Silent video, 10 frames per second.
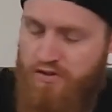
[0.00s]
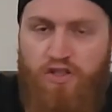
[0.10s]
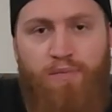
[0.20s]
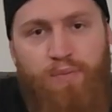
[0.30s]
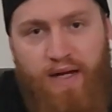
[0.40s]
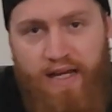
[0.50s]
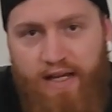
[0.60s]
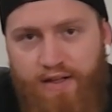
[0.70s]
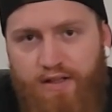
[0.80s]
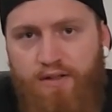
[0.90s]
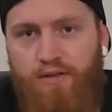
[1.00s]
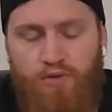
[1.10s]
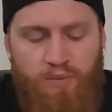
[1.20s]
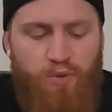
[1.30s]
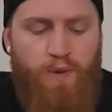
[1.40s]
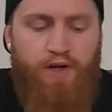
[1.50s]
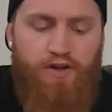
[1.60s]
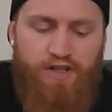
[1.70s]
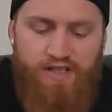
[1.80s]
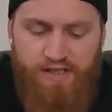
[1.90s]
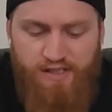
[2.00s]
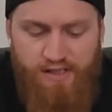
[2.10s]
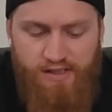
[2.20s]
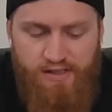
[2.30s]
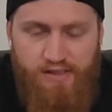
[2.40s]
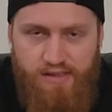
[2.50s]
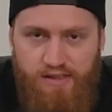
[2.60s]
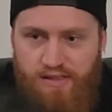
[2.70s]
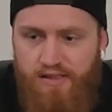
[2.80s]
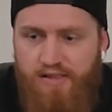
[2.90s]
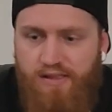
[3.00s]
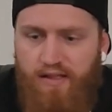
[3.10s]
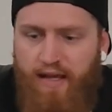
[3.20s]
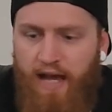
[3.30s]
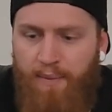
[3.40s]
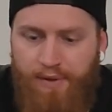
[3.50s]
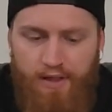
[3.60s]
Top of my head, what I'll be wearing is this cap.